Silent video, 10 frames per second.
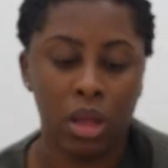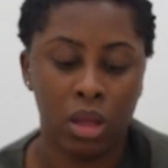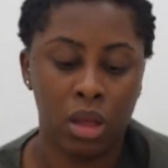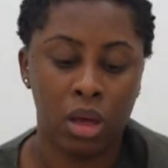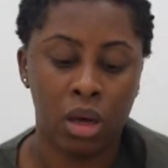
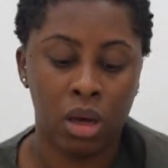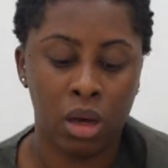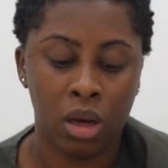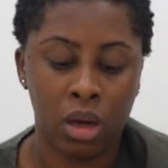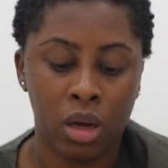
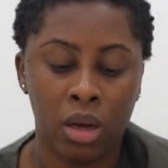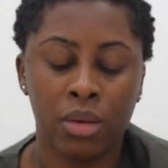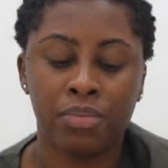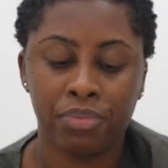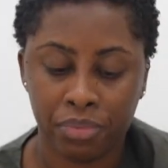
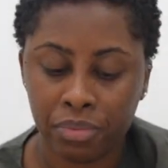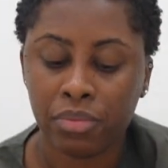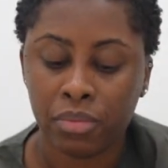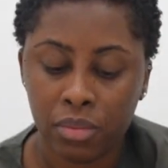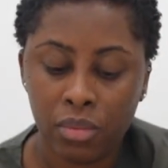Yeah,
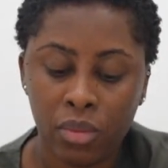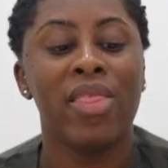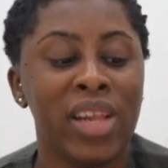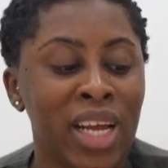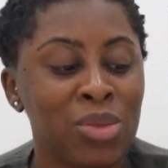
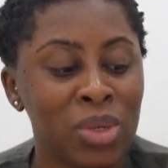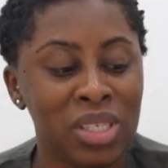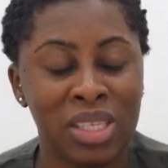The next one is